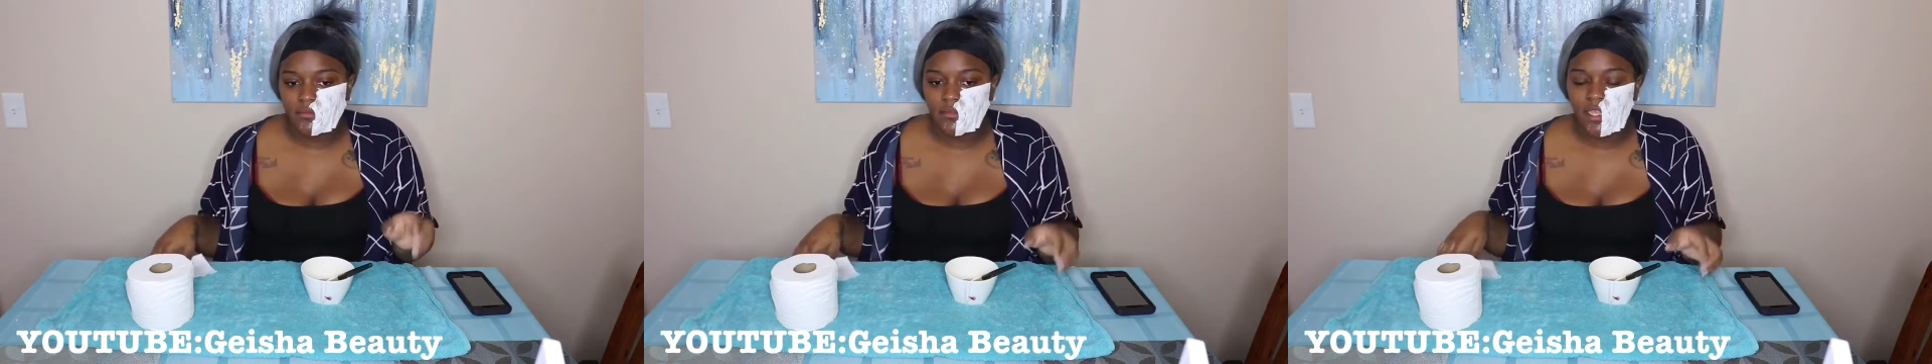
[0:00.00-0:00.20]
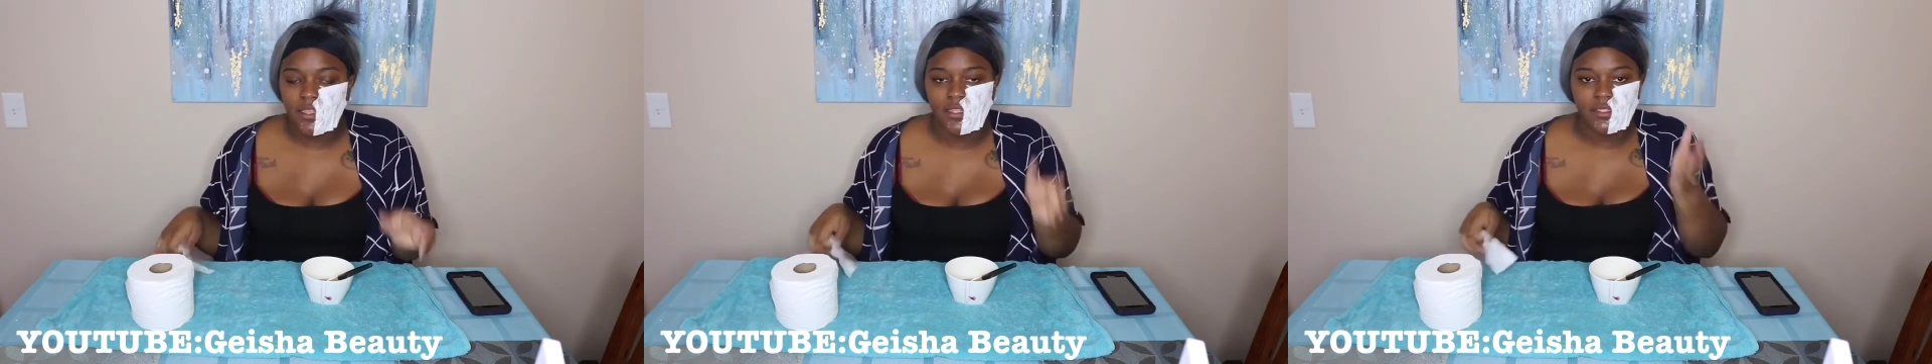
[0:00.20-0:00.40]

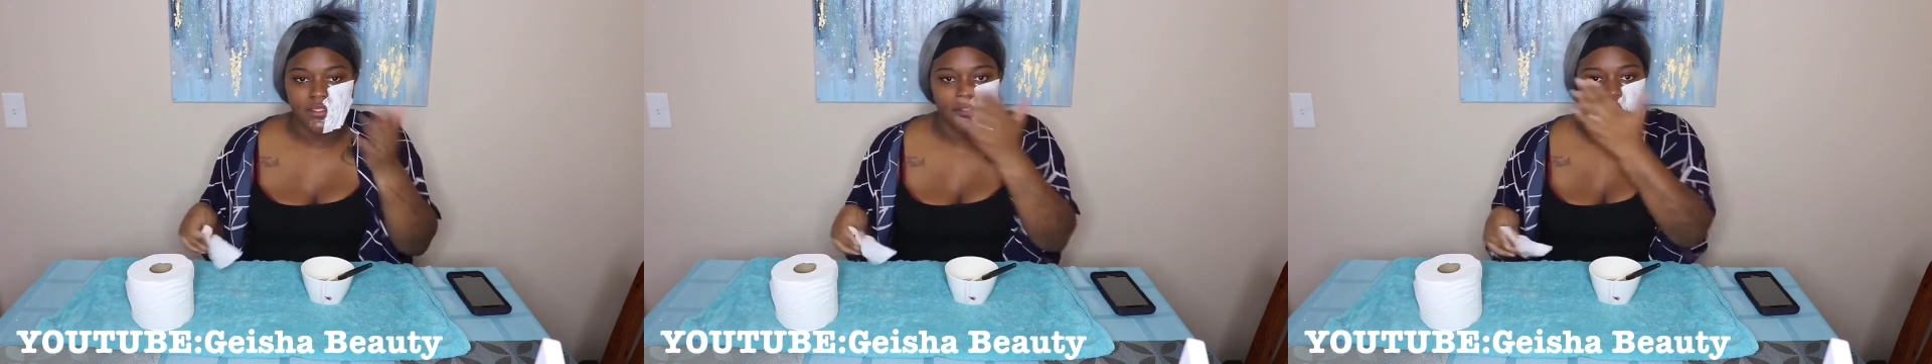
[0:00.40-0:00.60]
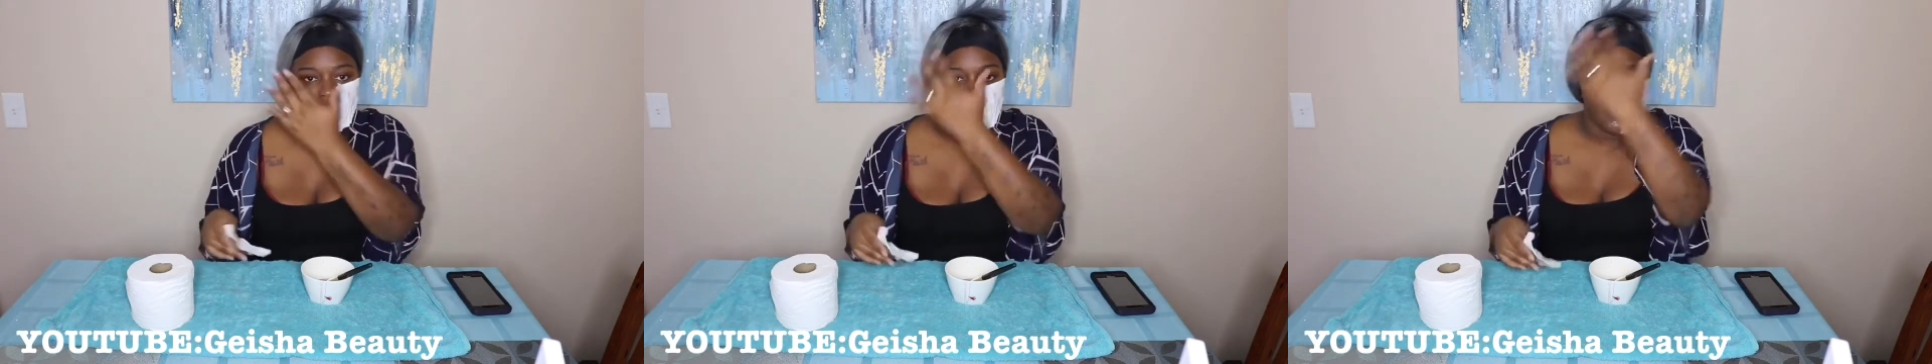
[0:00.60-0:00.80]
And then
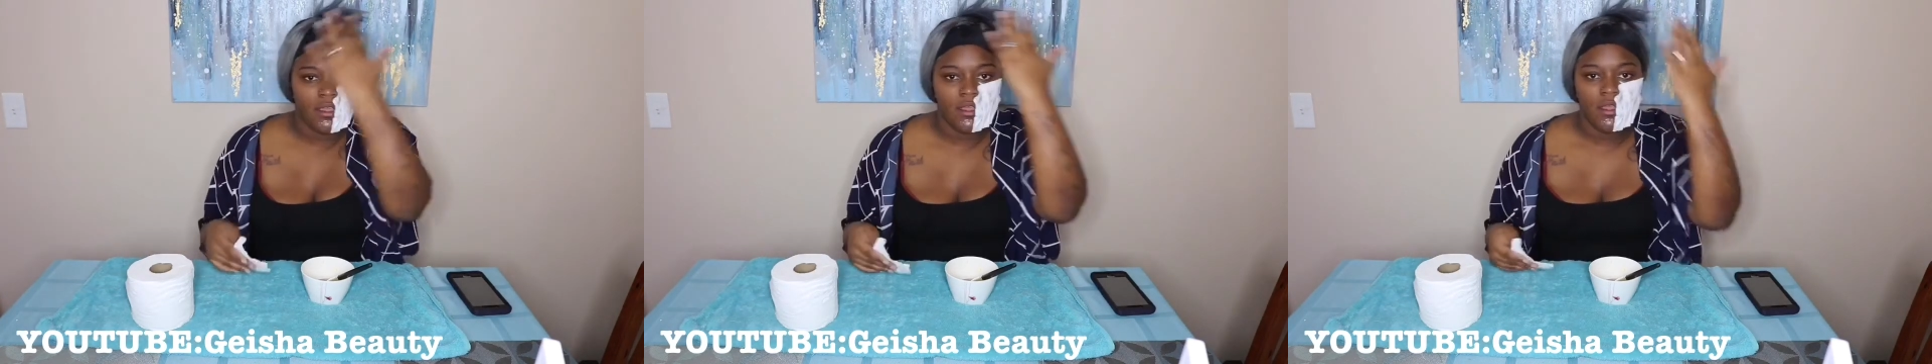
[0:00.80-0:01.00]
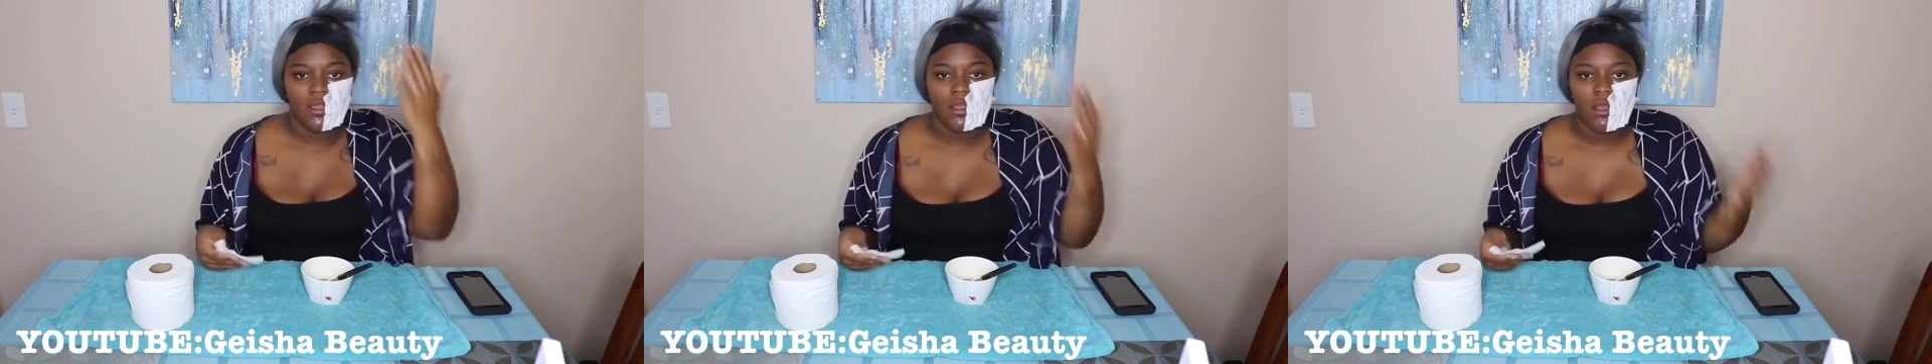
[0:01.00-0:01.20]
do that
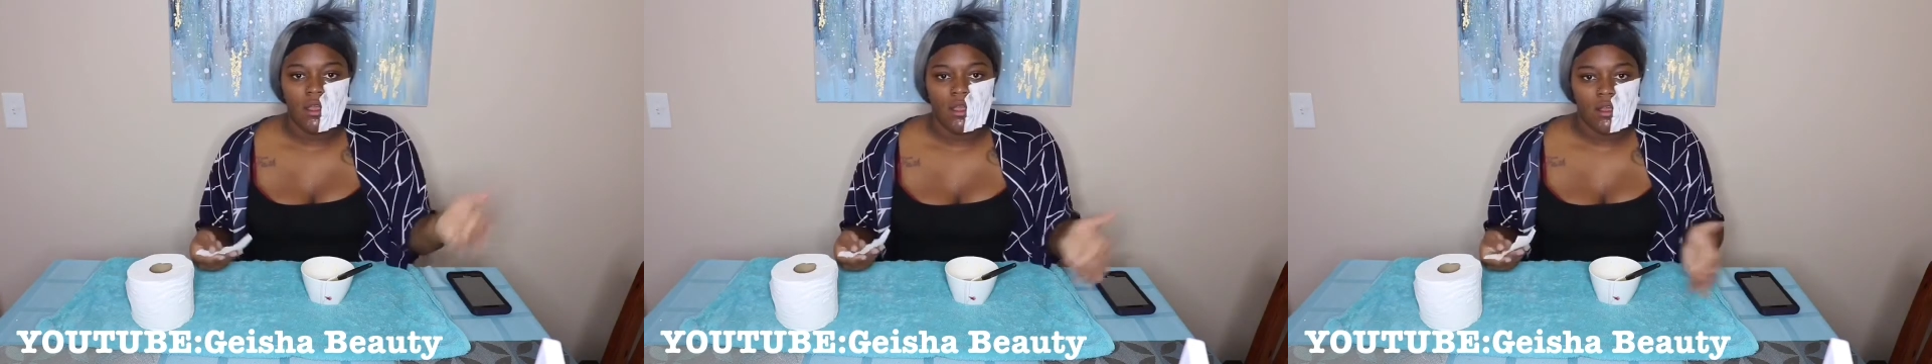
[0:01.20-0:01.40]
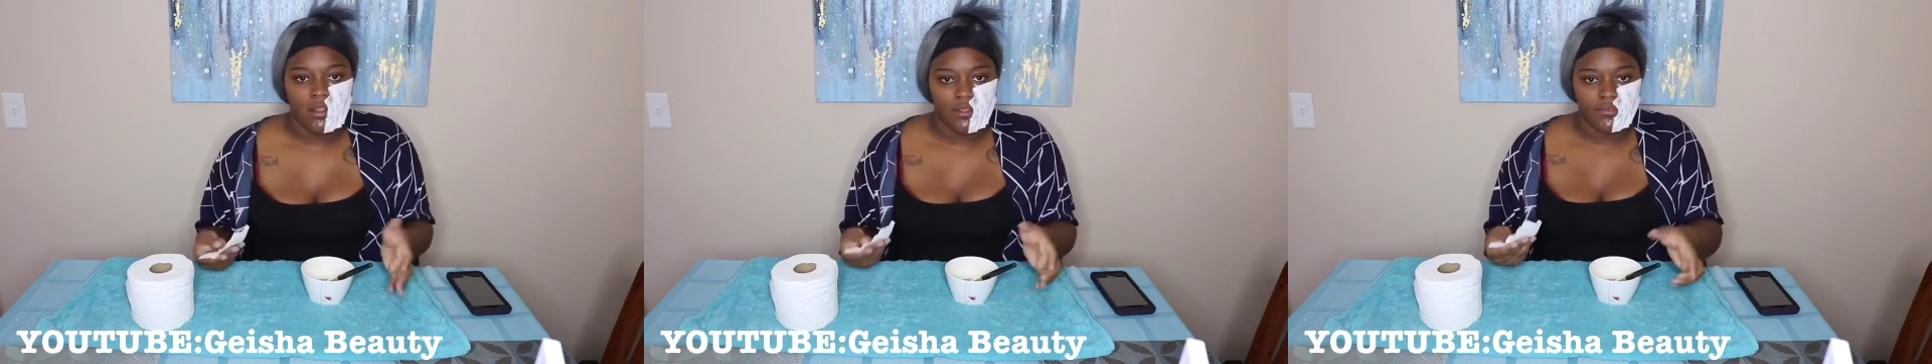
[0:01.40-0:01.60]

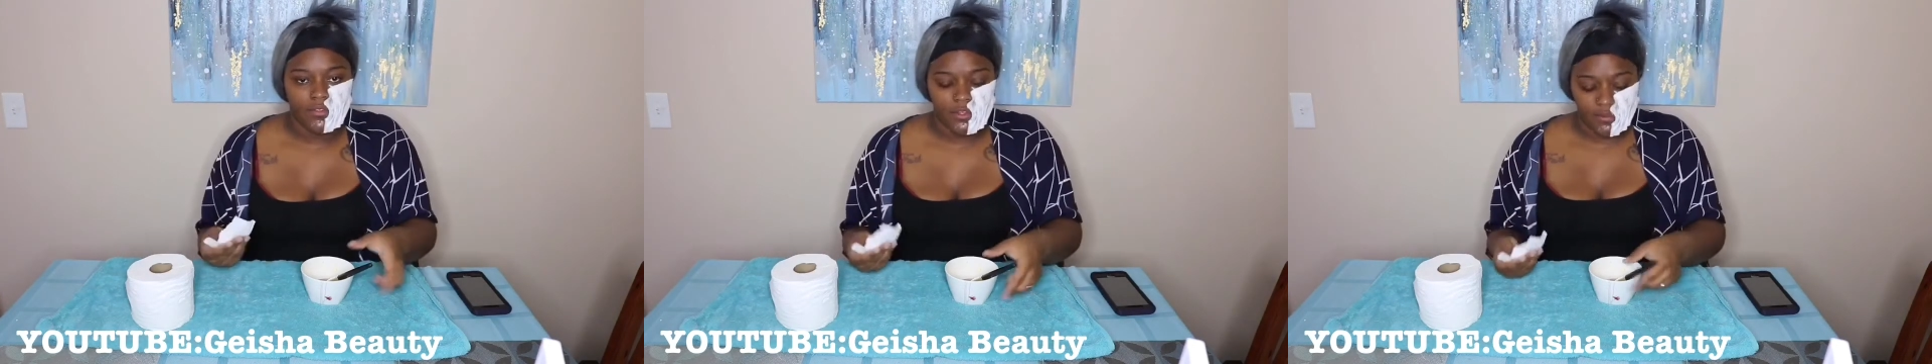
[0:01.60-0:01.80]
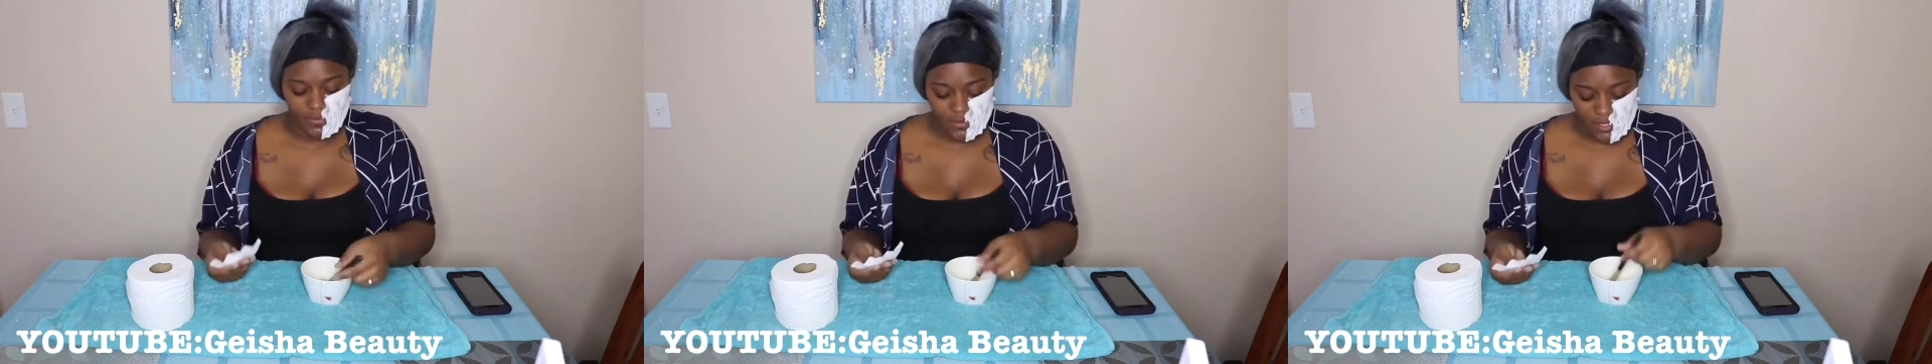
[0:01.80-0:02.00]
all over
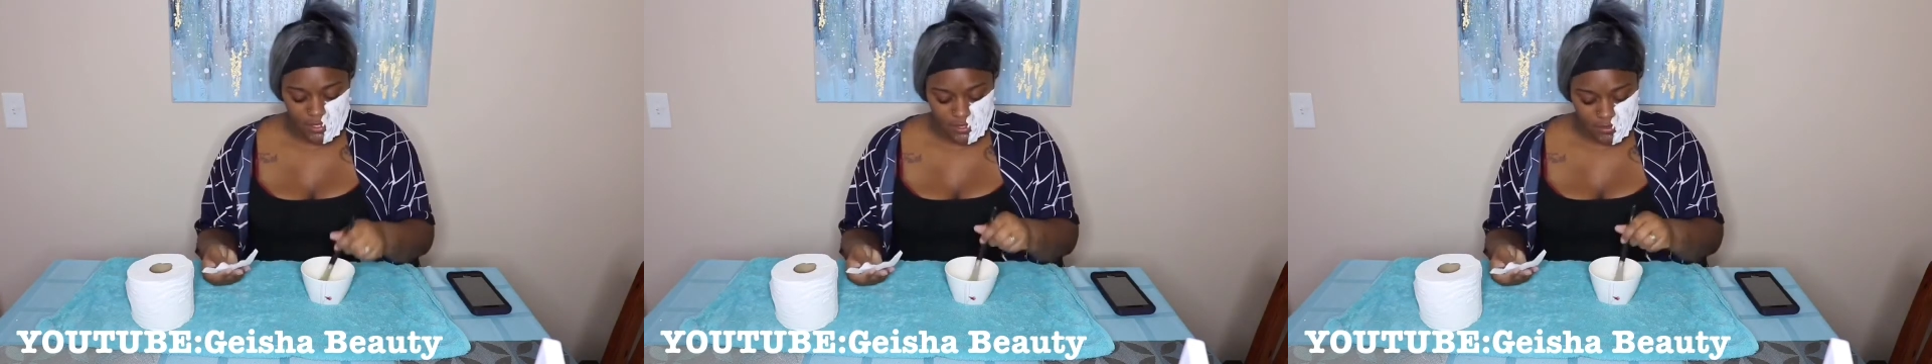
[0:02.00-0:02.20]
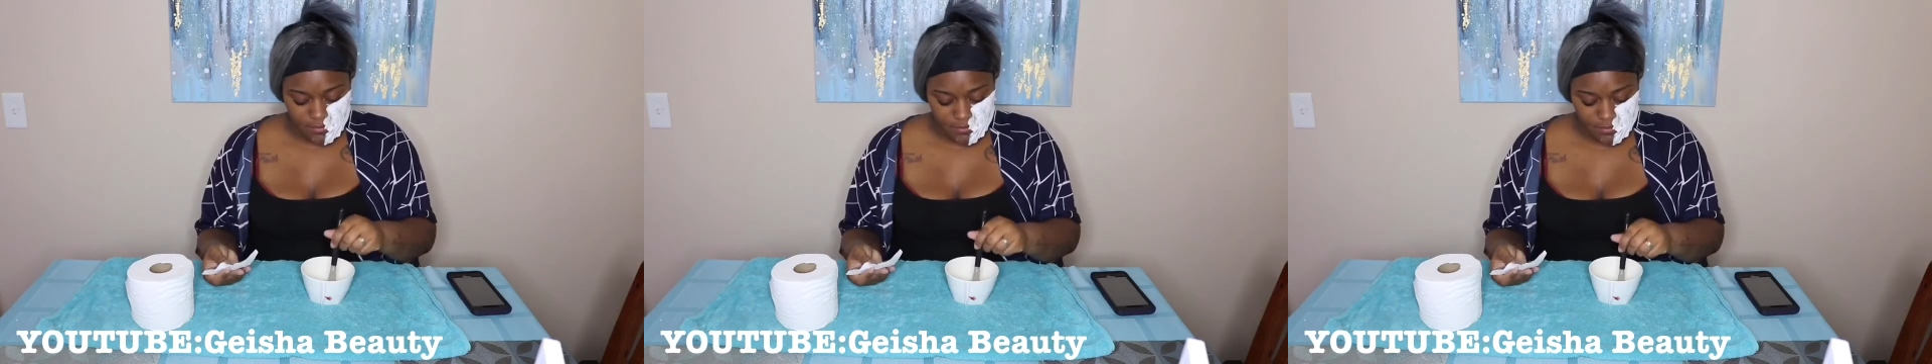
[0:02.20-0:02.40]
your
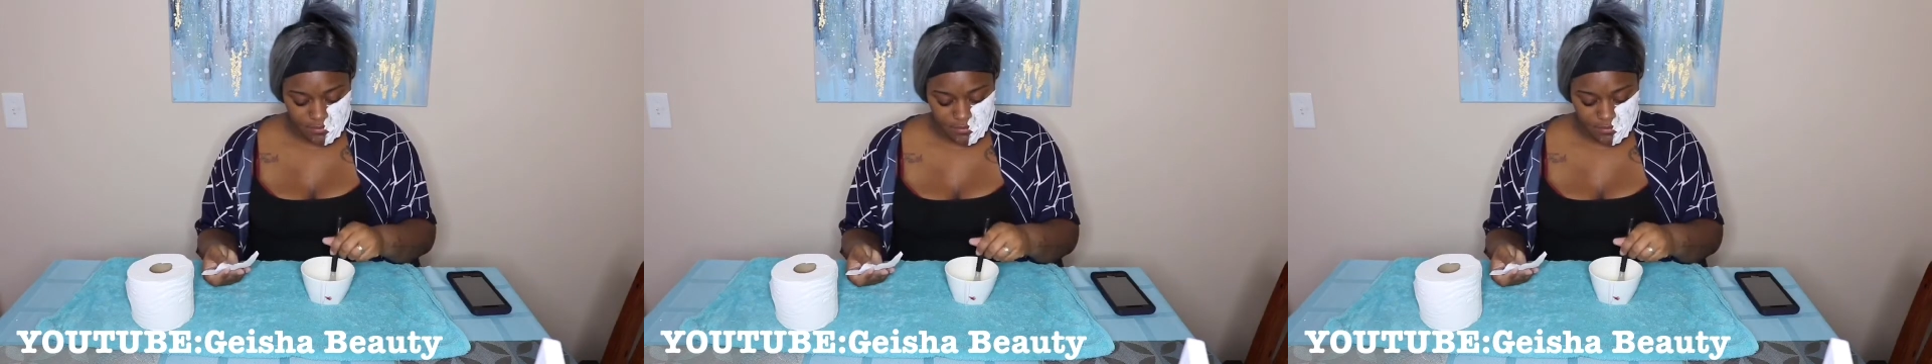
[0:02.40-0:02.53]
face.